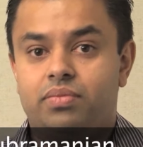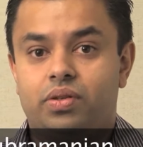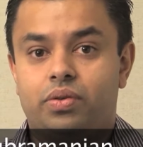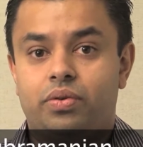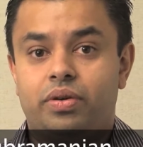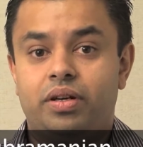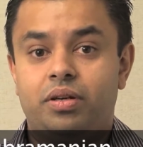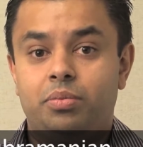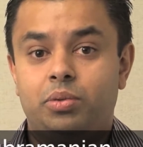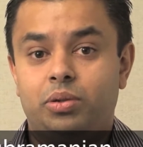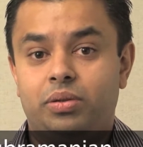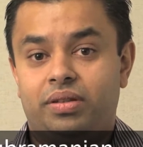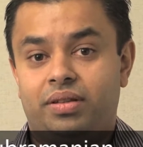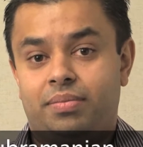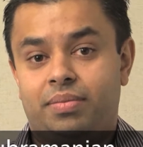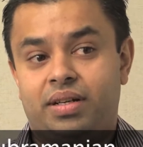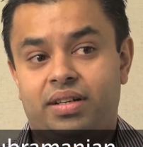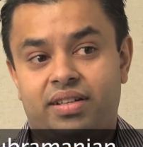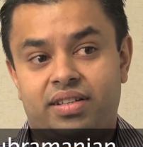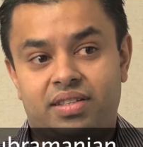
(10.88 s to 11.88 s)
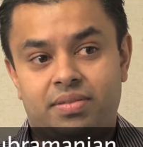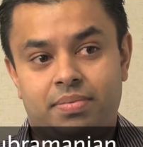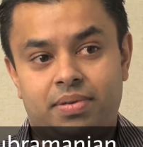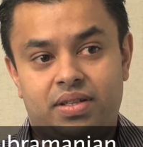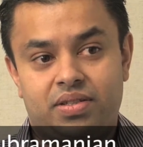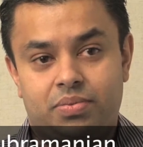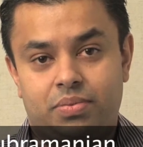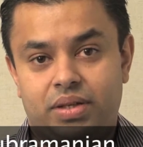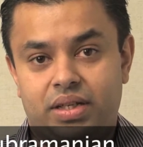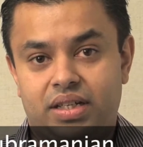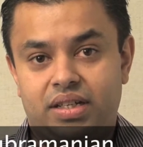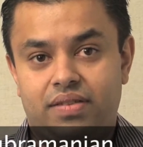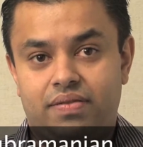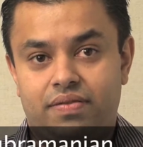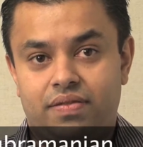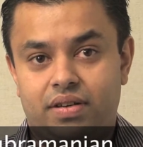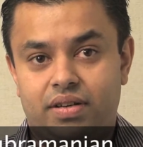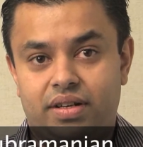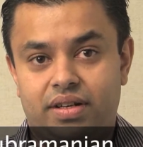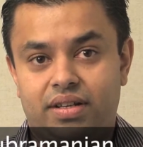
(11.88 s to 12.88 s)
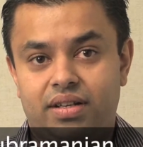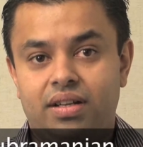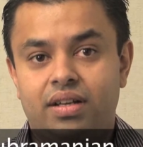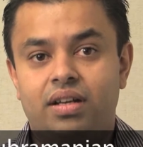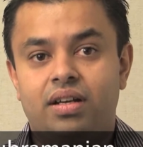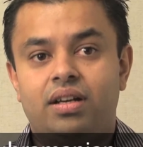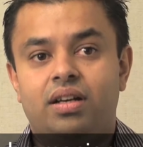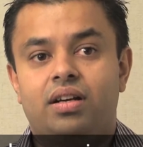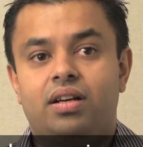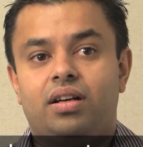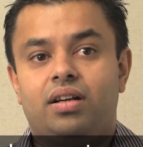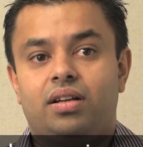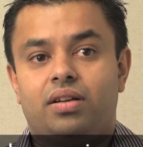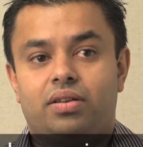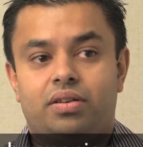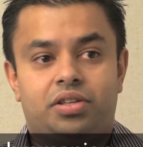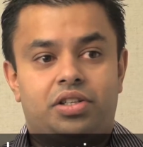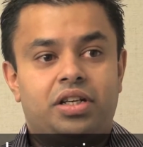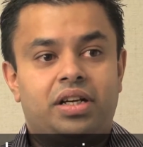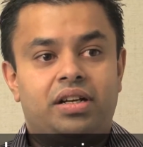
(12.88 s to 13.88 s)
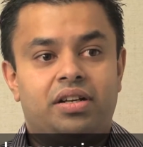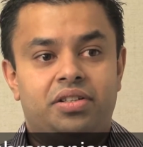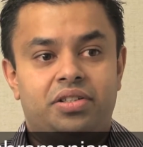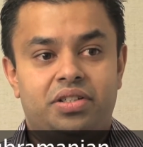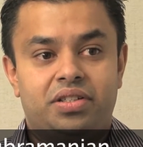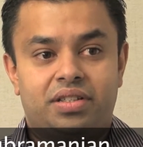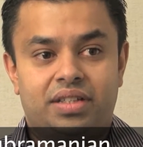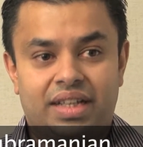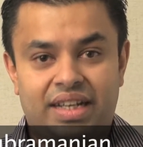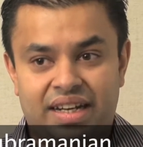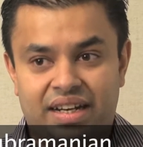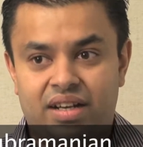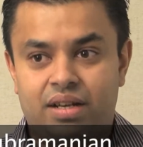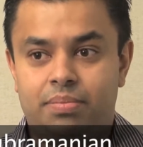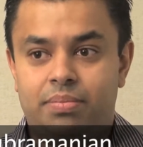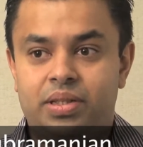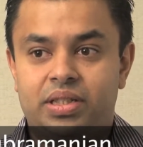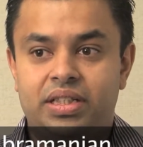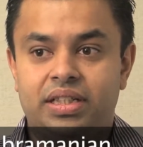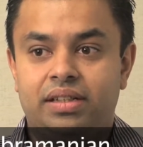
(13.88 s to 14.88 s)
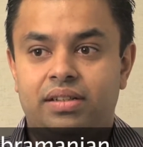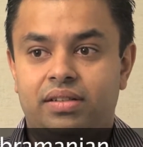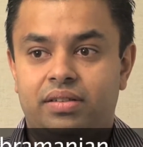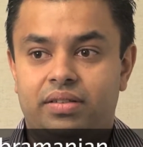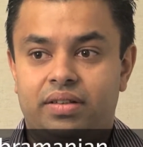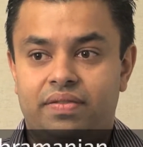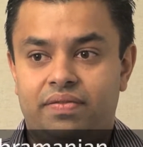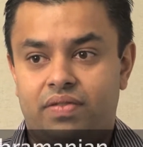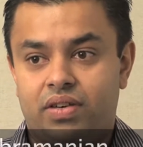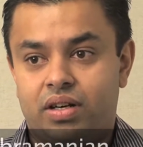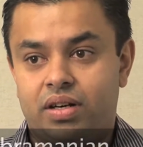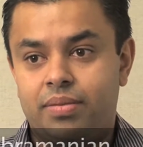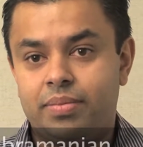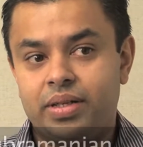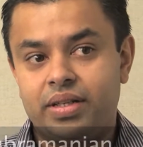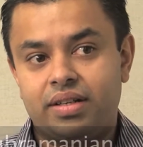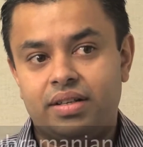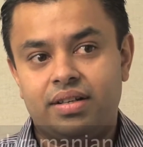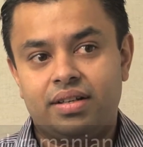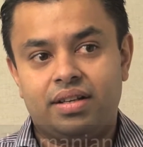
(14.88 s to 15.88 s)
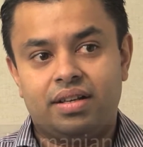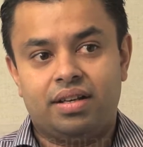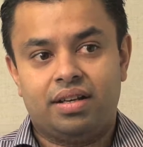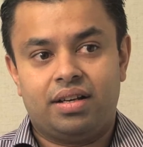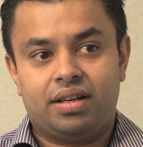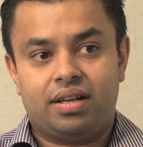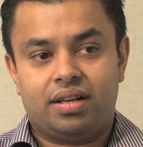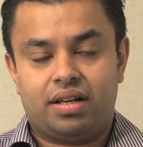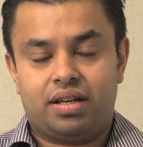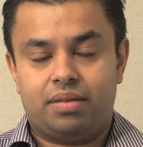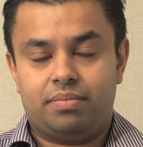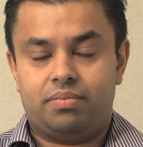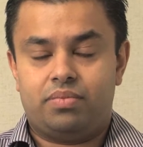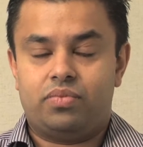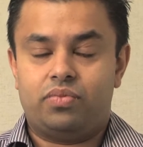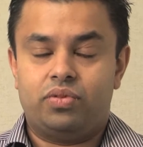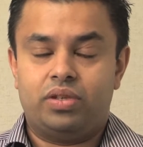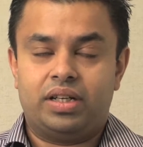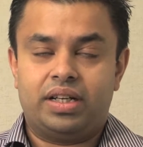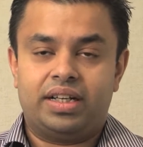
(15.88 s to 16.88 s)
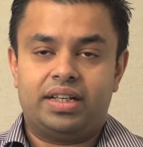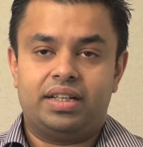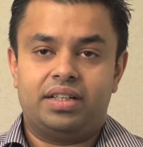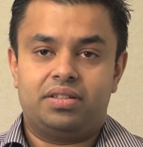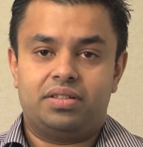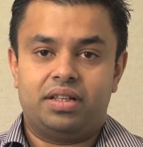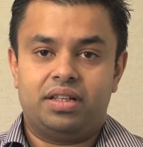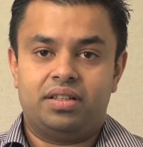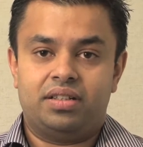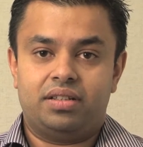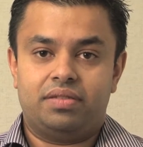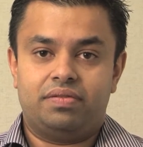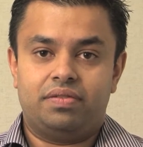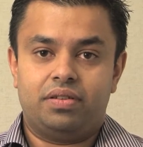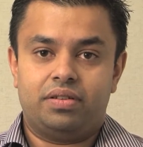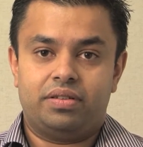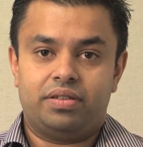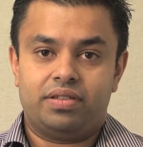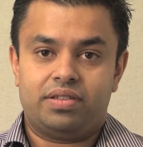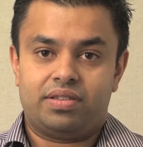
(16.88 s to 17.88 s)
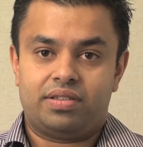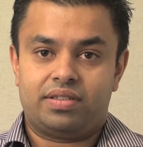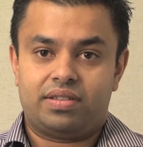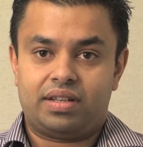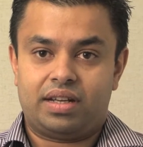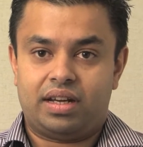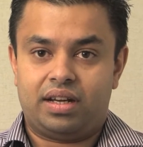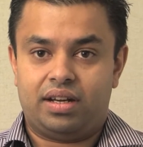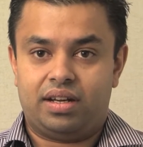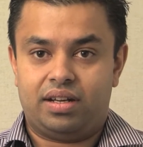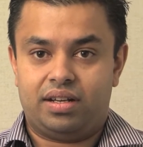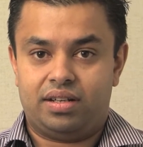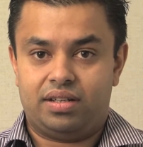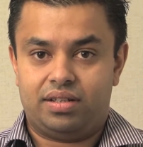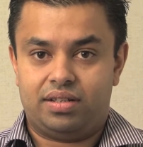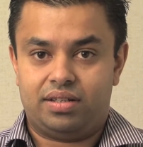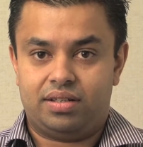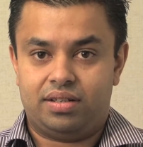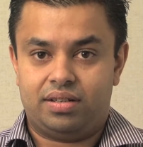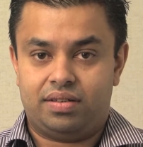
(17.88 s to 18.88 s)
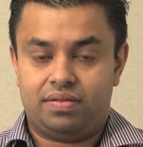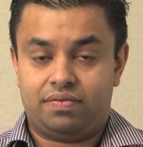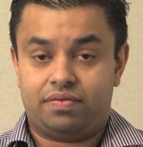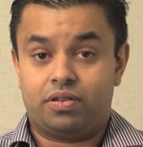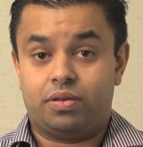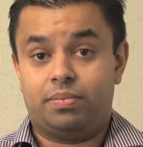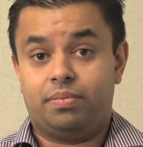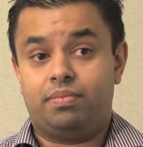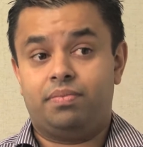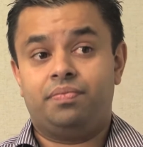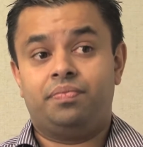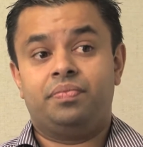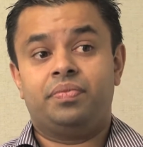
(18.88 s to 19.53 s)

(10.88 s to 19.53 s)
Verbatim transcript: credible in the market space, we did find a lot of challenges in our particular environment um, relating to interference and from